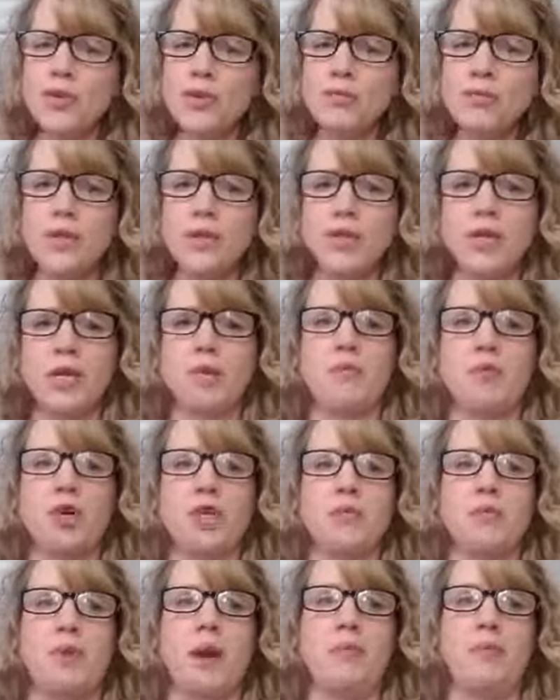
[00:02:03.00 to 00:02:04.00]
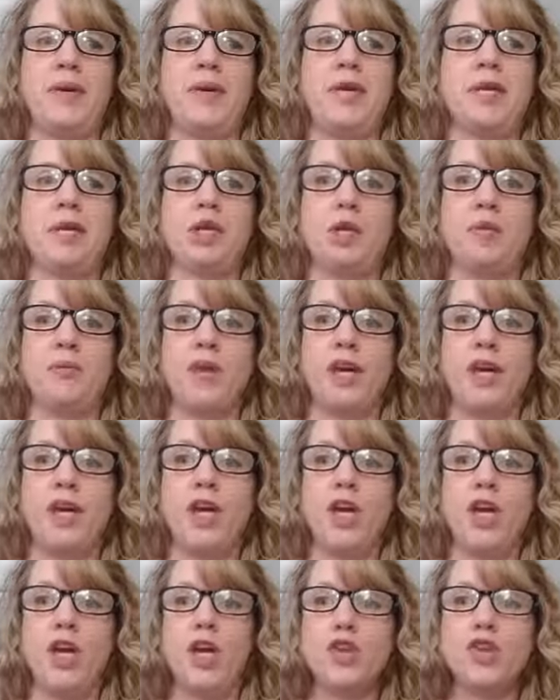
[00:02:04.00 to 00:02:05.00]
of you, Teamworks might be a little bit
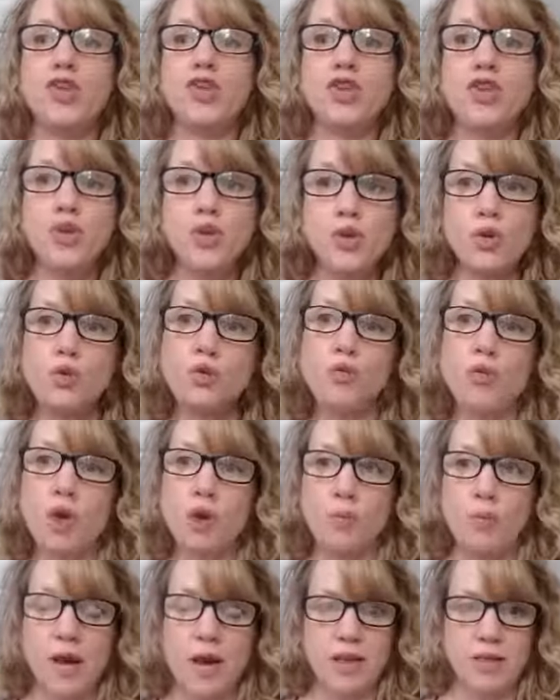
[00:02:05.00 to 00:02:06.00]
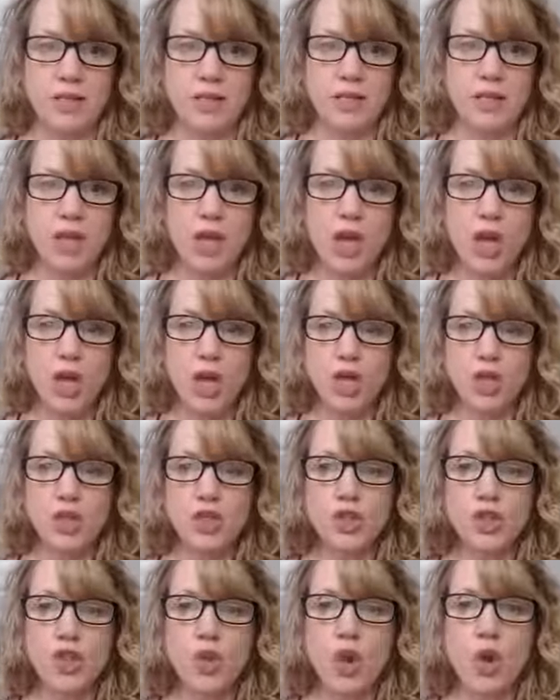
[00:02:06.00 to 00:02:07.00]
too robust.
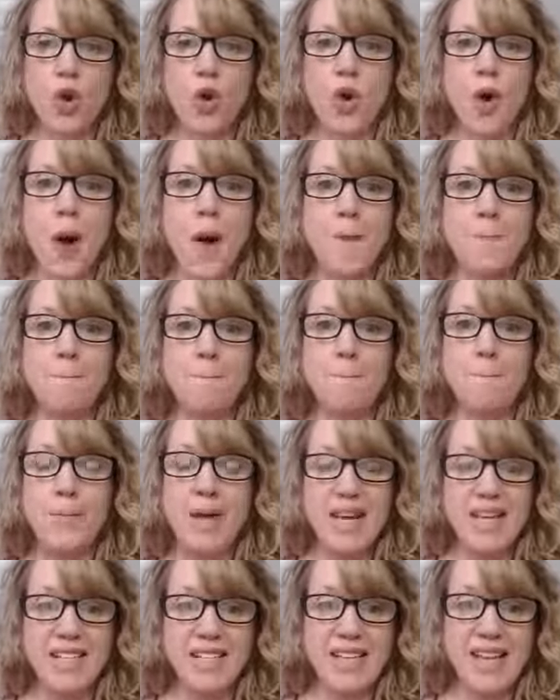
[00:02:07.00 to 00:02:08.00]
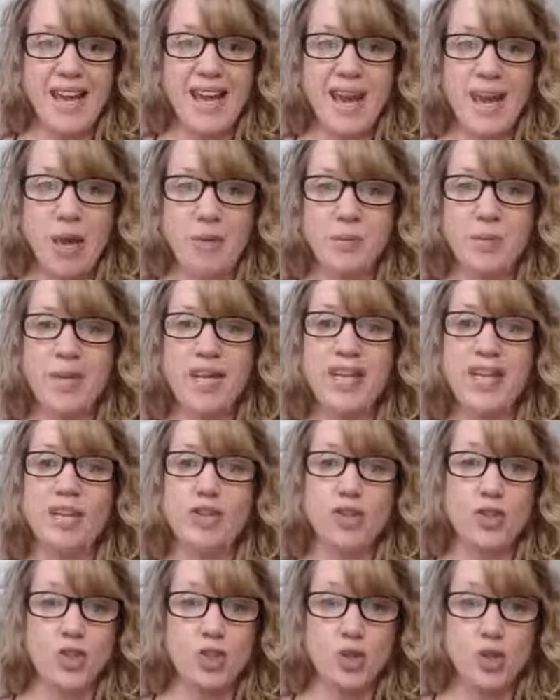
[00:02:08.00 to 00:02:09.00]
So Basecamp
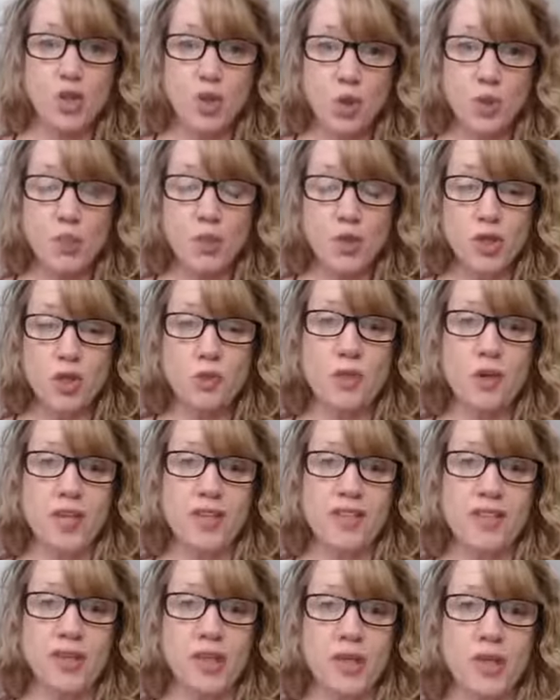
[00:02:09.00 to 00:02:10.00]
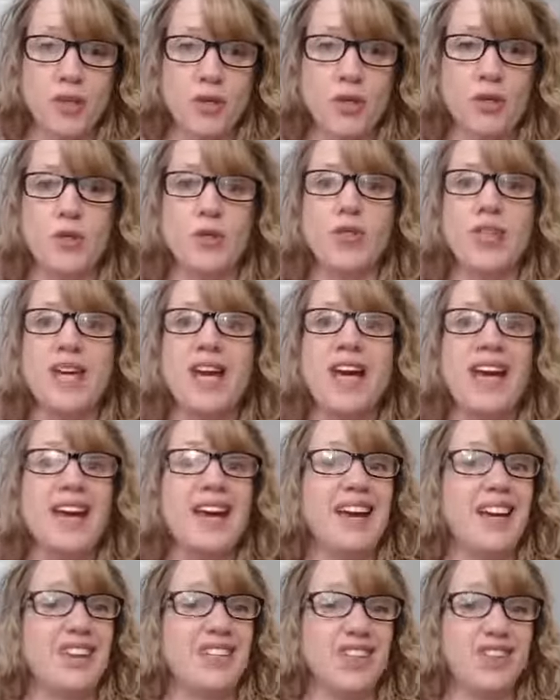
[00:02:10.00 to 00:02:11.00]
is super, super easy to use.
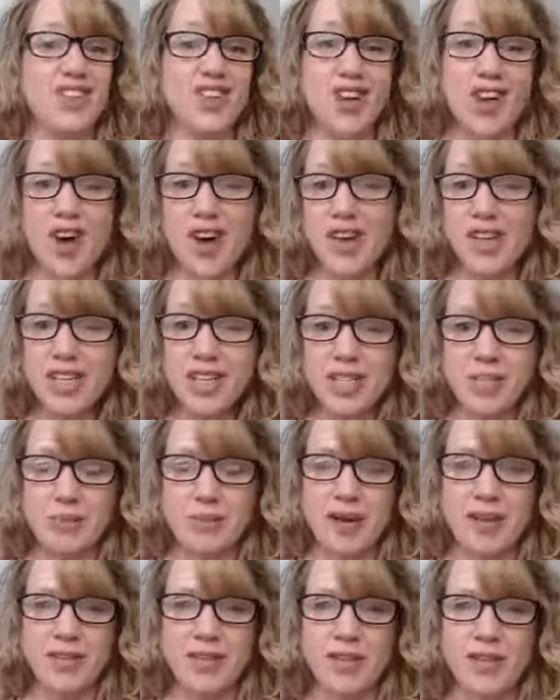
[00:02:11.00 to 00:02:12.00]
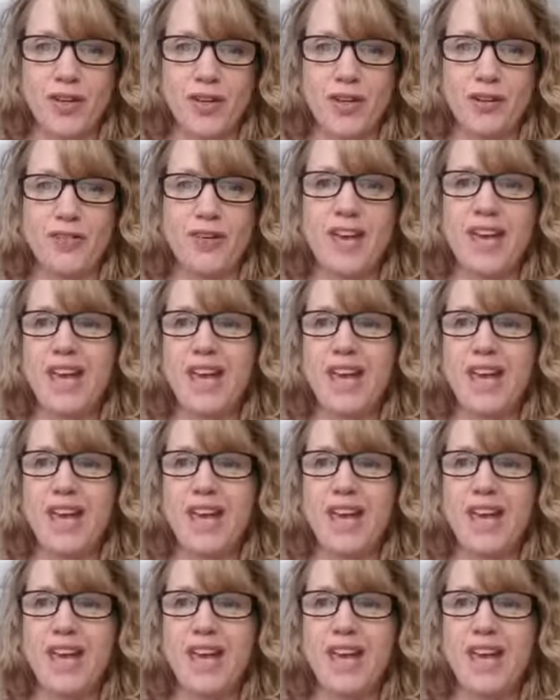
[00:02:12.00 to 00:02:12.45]
It's not expensive.